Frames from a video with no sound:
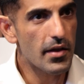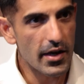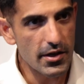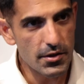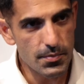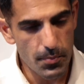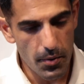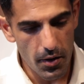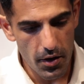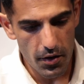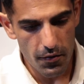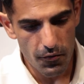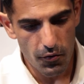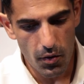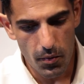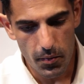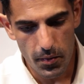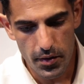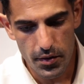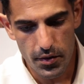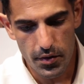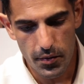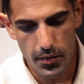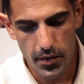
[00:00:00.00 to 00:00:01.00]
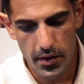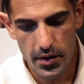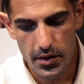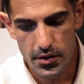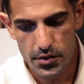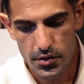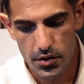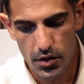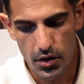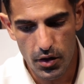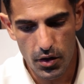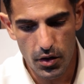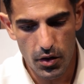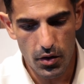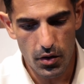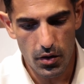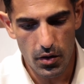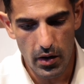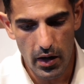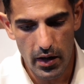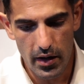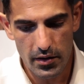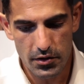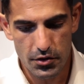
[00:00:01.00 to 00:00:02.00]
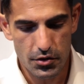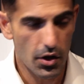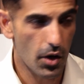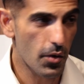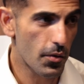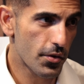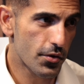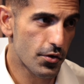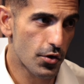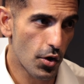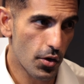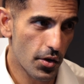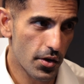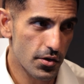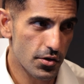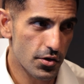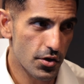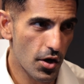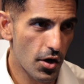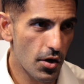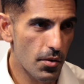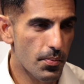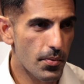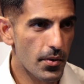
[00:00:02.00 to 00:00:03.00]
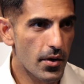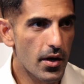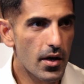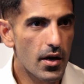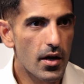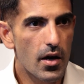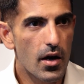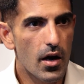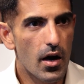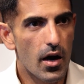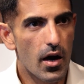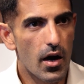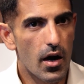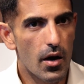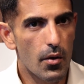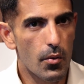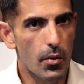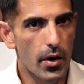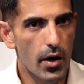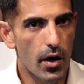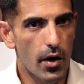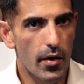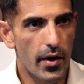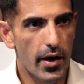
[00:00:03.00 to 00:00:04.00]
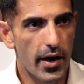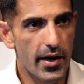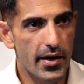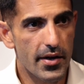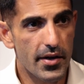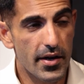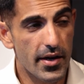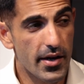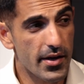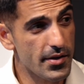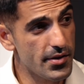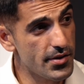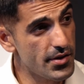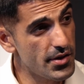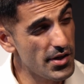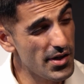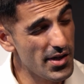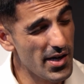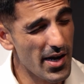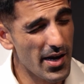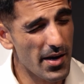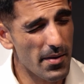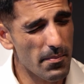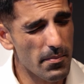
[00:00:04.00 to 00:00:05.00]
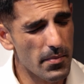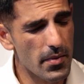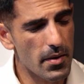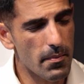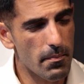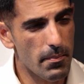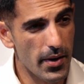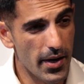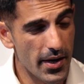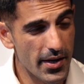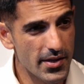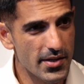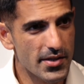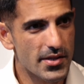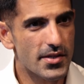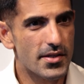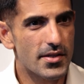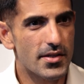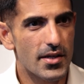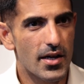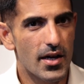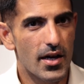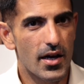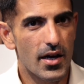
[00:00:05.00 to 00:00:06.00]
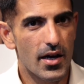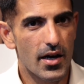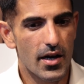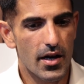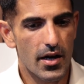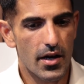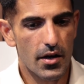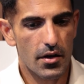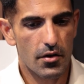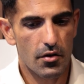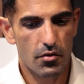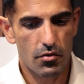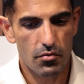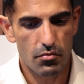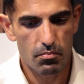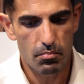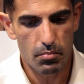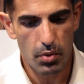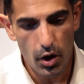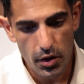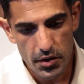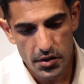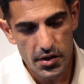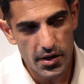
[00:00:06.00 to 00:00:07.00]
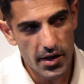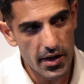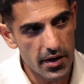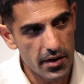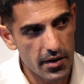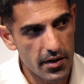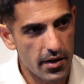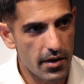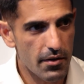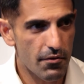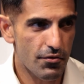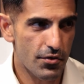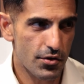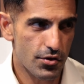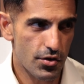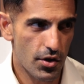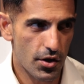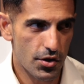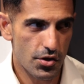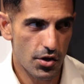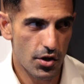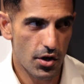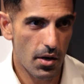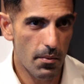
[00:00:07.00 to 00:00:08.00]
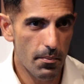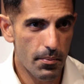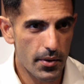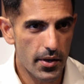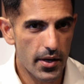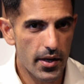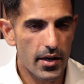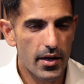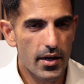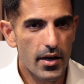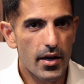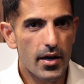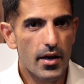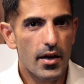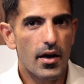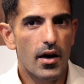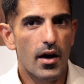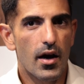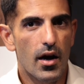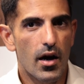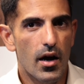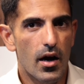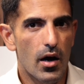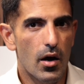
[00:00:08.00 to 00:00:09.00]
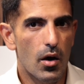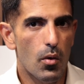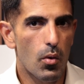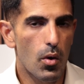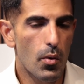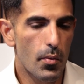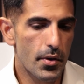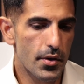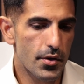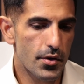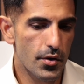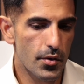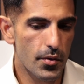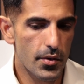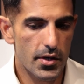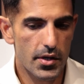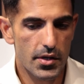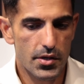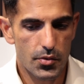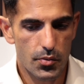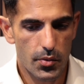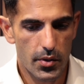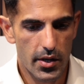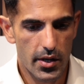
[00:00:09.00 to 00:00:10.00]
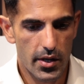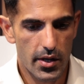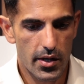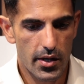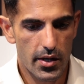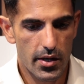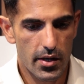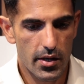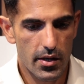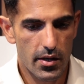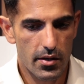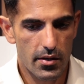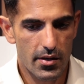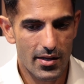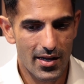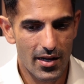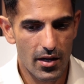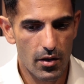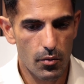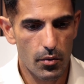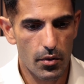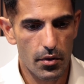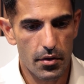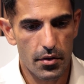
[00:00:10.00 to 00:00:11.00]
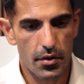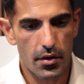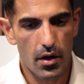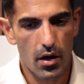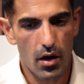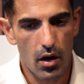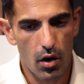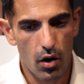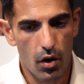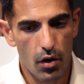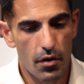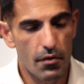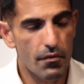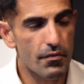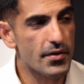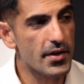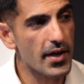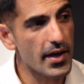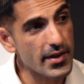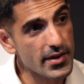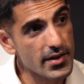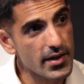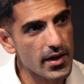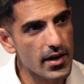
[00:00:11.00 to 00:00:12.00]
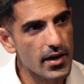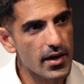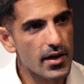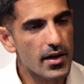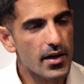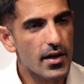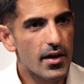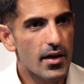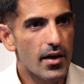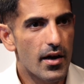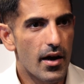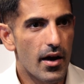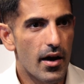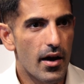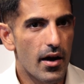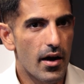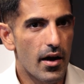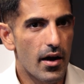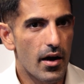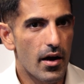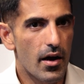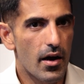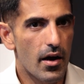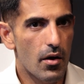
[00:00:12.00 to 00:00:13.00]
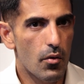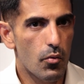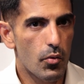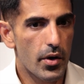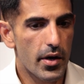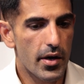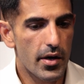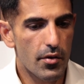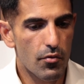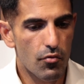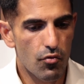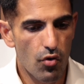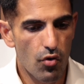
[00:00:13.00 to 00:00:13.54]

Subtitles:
That's part of what we're doing. So I'll start with Tokenscope. We are an ADGM-based blockchain infrastructure company. What we do is we deal with a lot of data. We